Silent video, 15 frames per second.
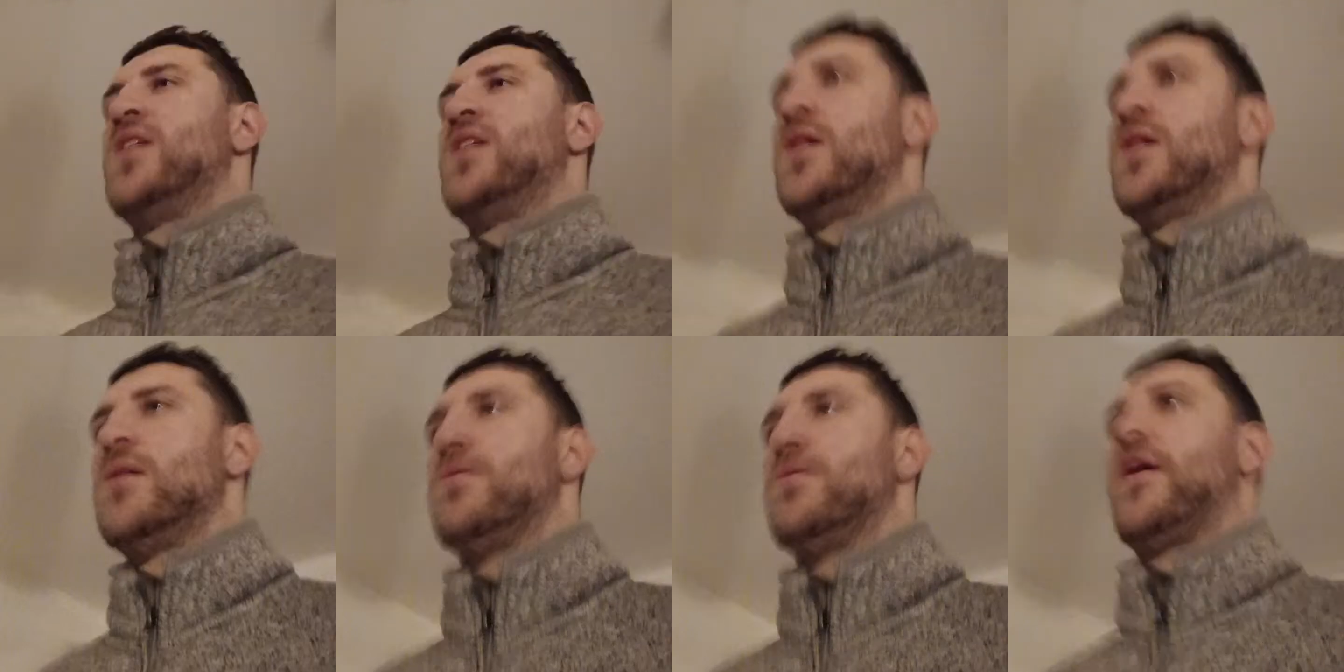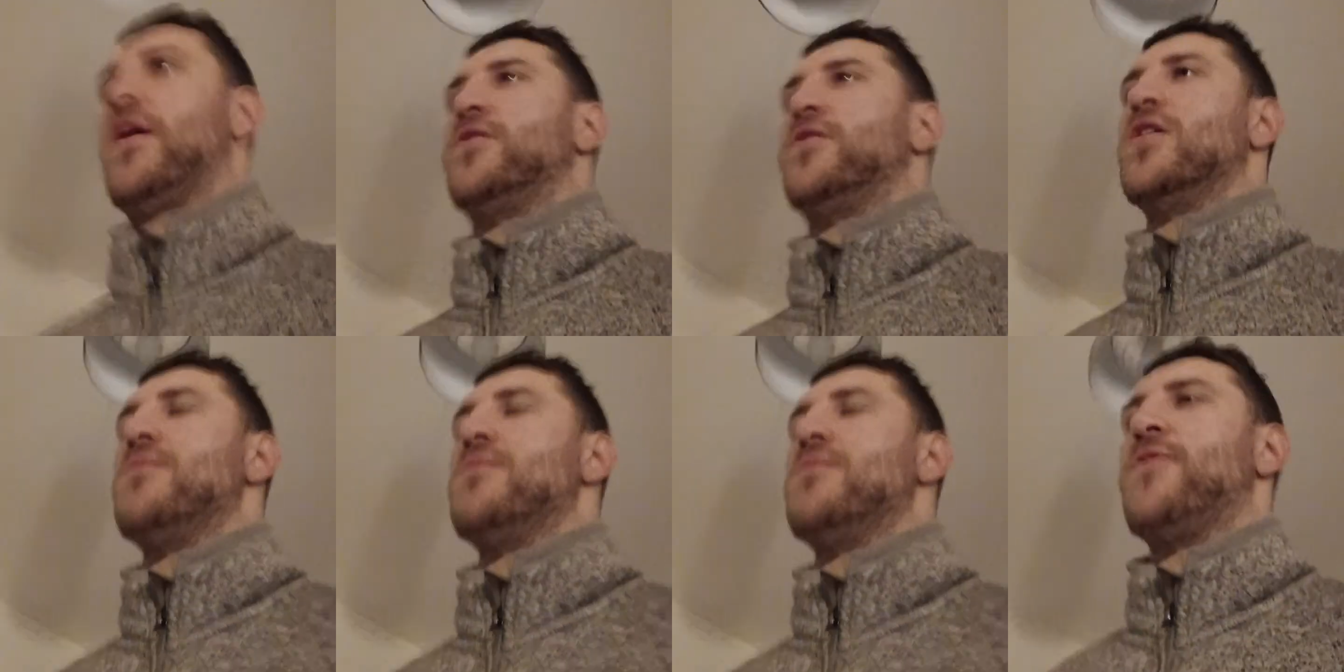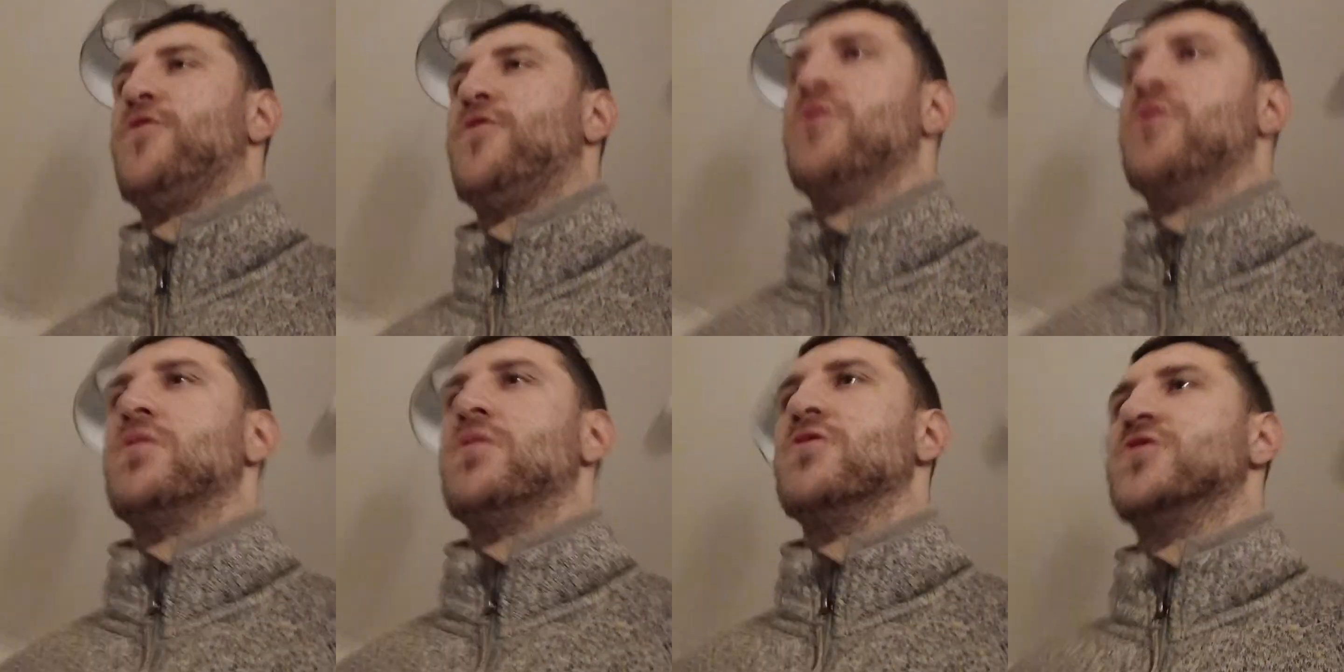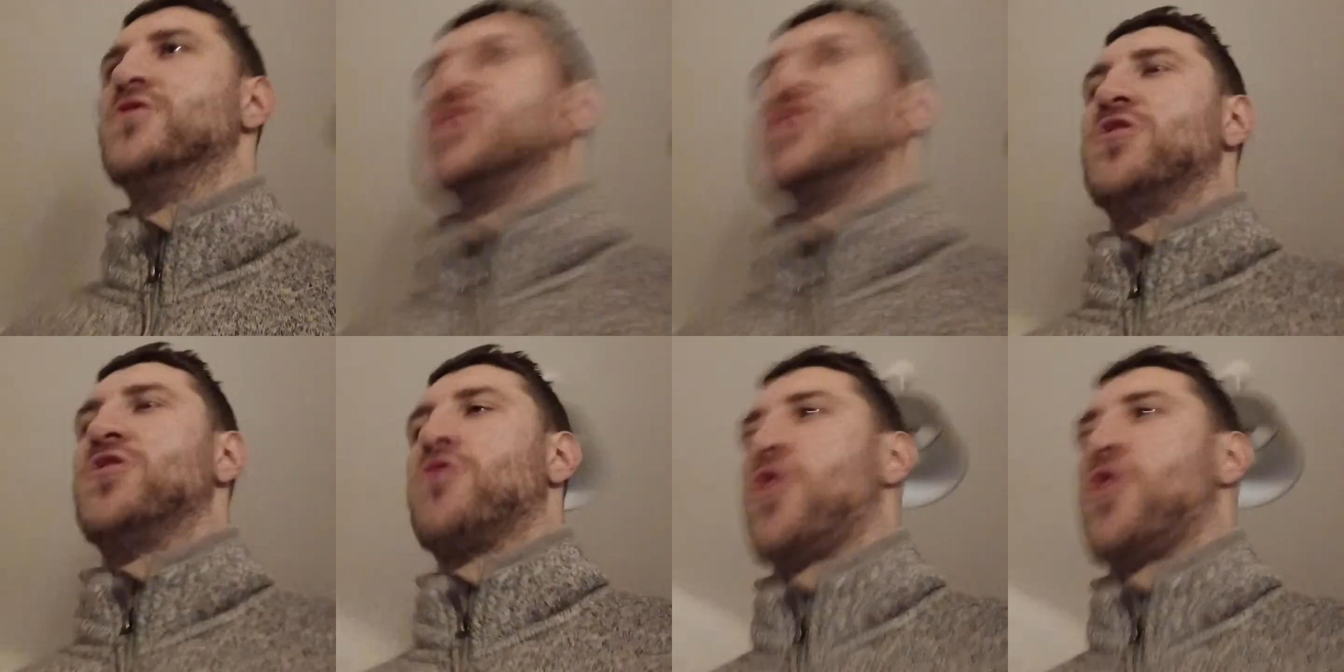but I've done it before, but it was just so
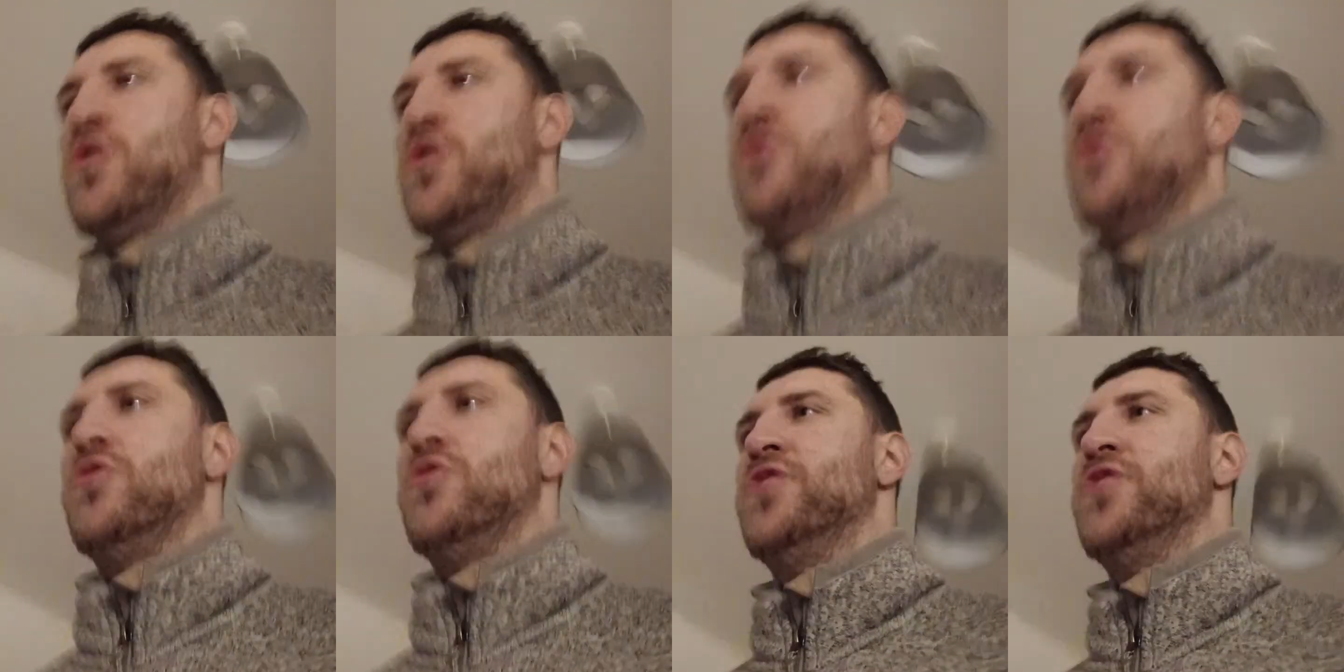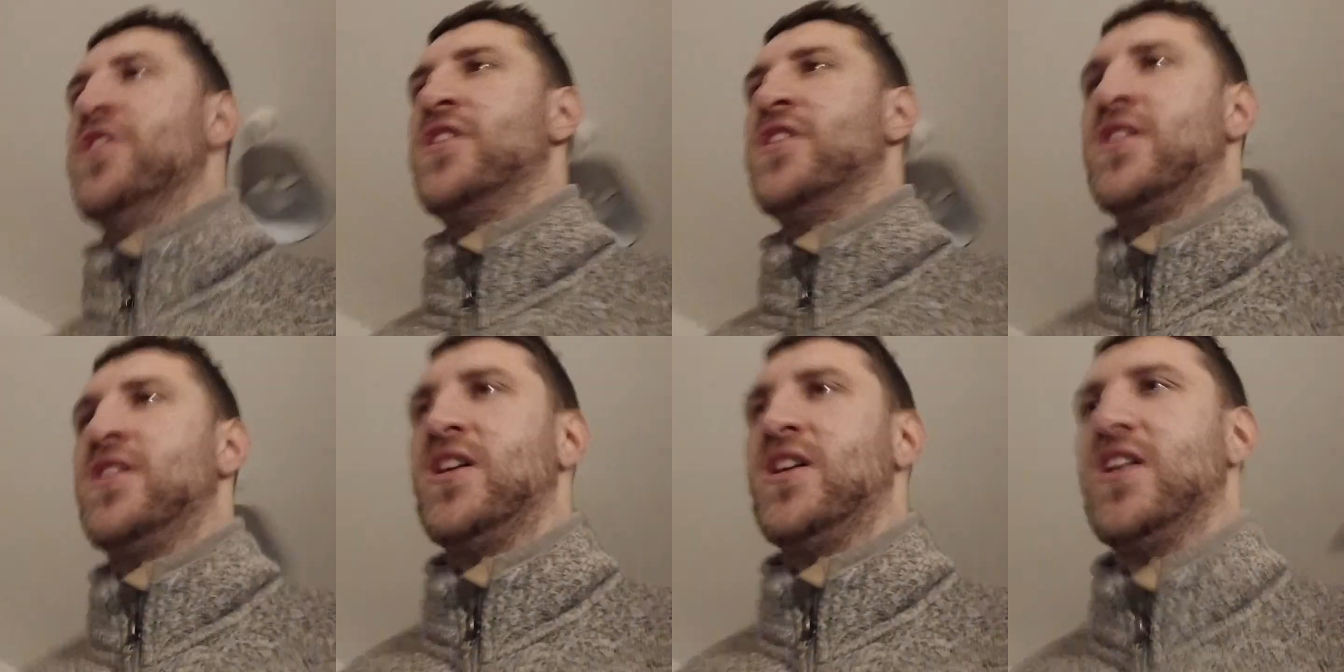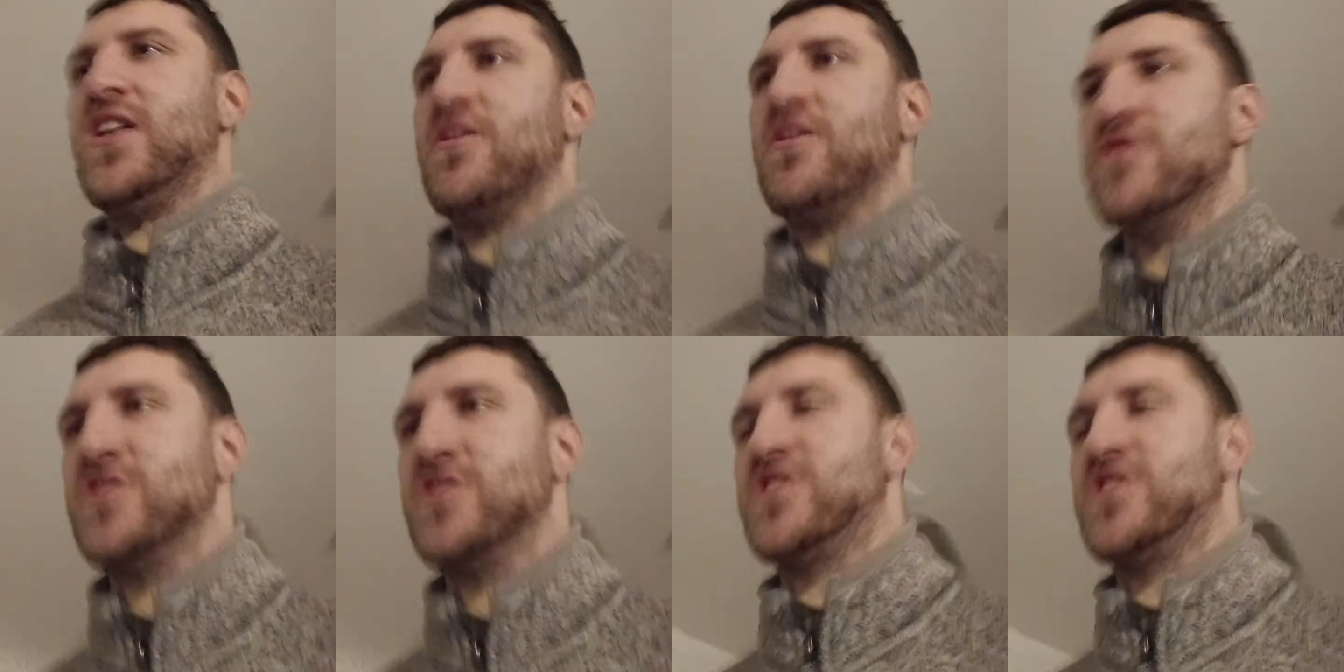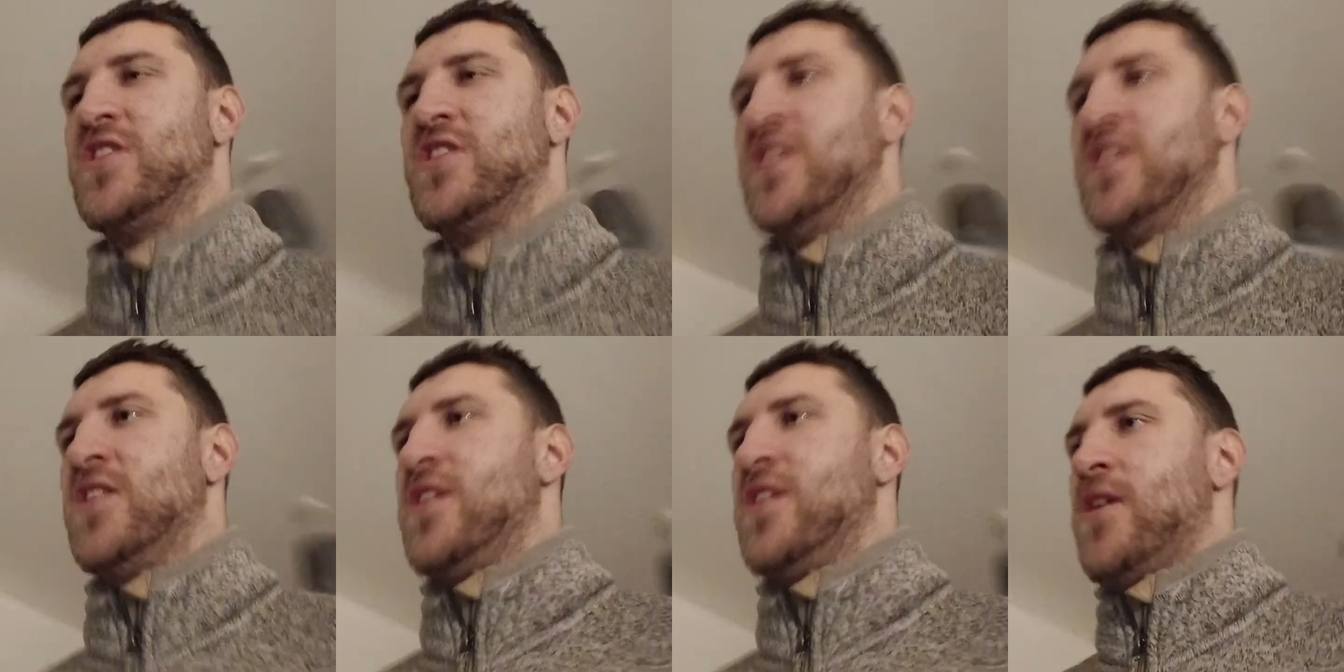cold, and it was just
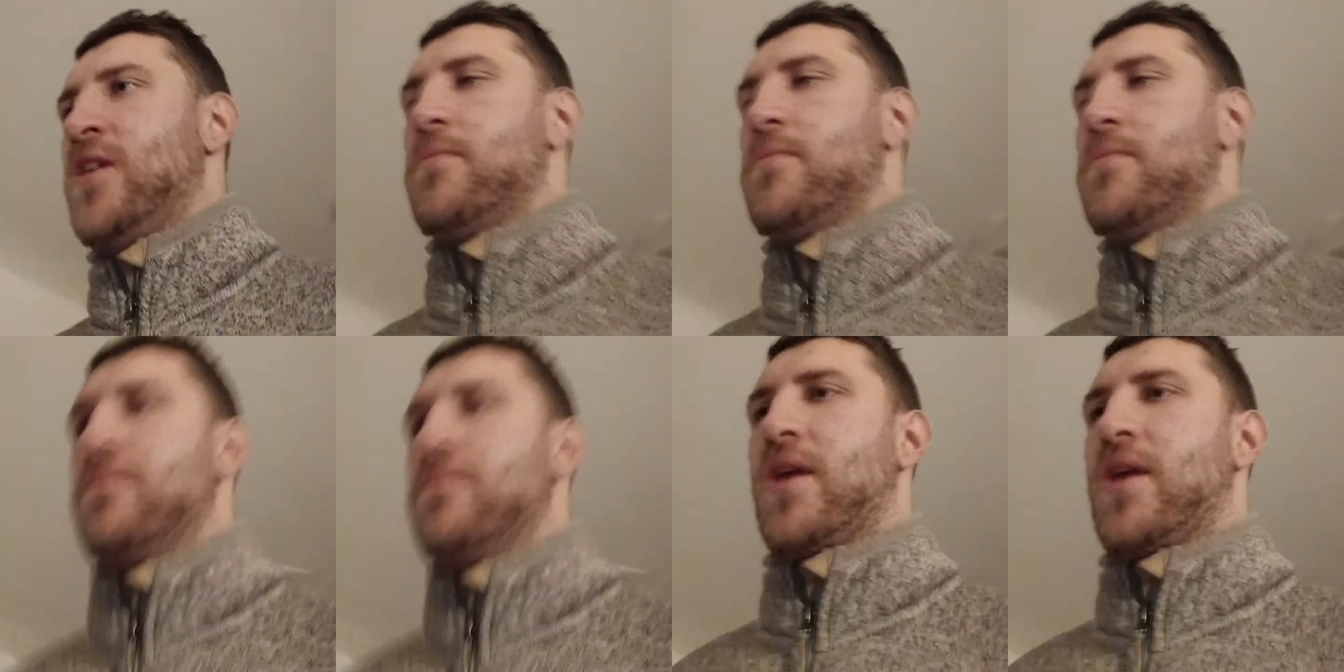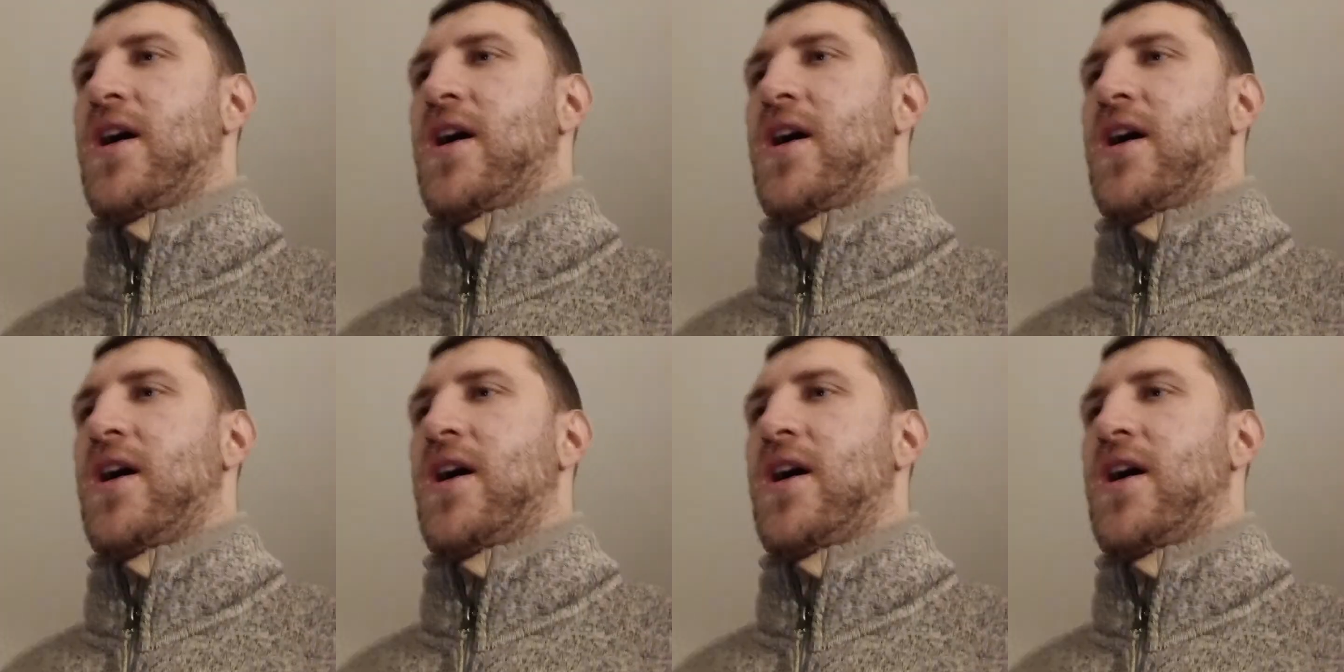my